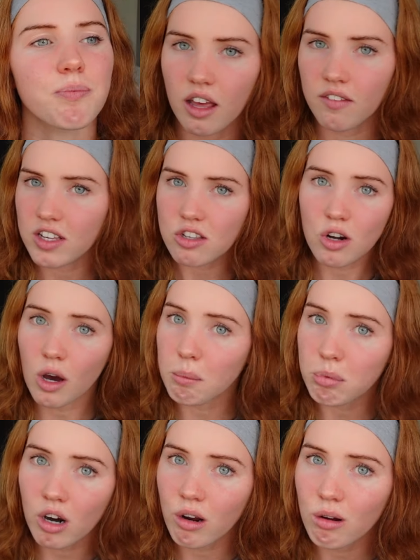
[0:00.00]
if it's not
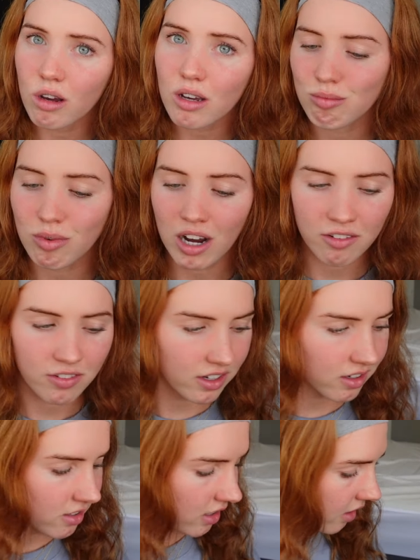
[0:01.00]
broke, why
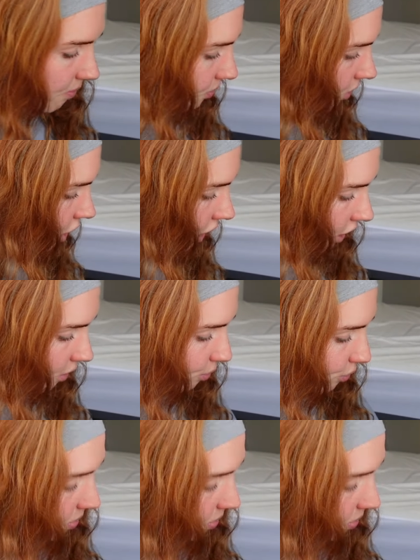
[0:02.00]
fix it, you know?